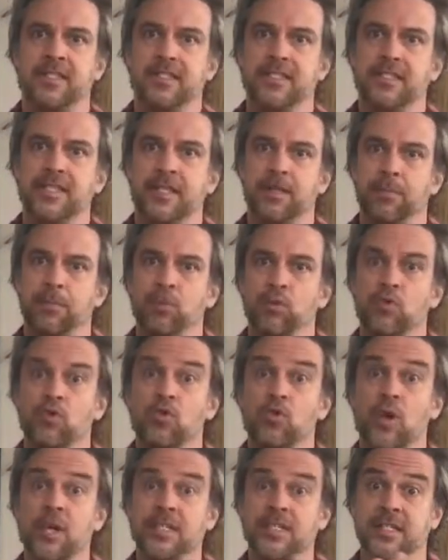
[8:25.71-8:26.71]
the
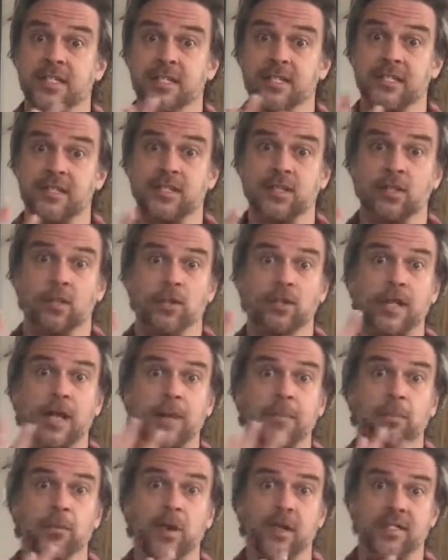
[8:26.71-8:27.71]
presence, the lurking
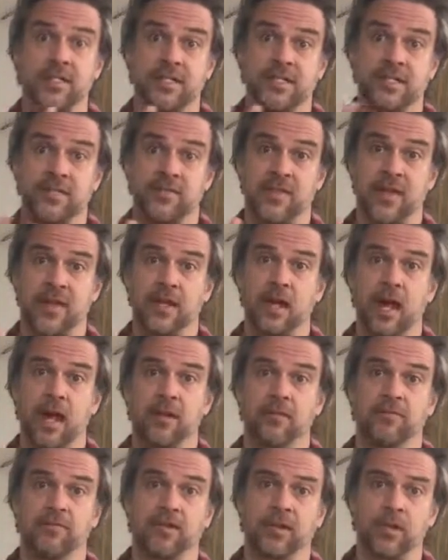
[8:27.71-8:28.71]
presence of that
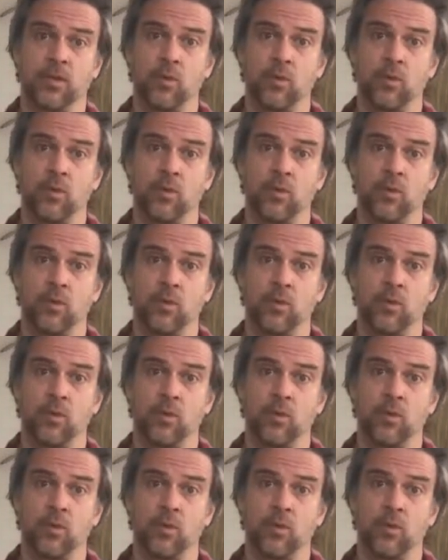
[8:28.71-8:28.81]
conflict.